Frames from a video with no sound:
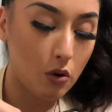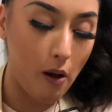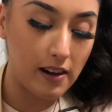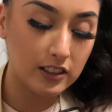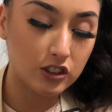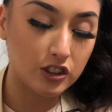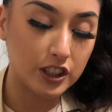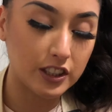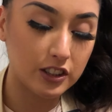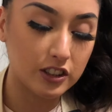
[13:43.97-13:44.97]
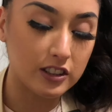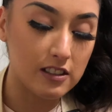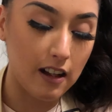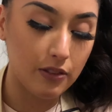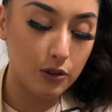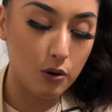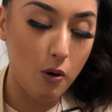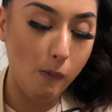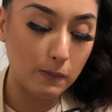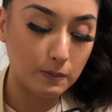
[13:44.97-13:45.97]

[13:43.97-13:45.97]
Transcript: I need to taste the cilantro,